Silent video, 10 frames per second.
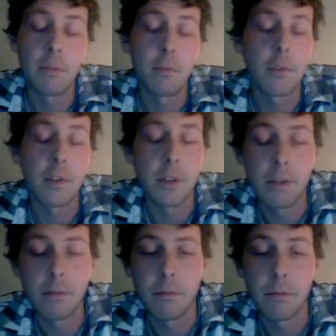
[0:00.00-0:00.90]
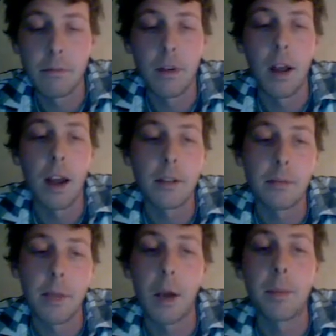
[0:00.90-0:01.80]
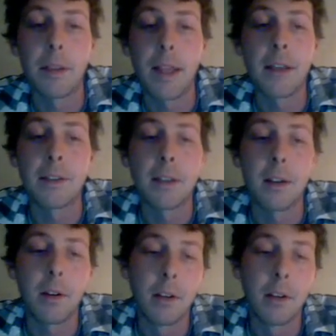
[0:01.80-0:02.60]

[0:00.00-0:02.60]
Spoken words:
was not helping things at all.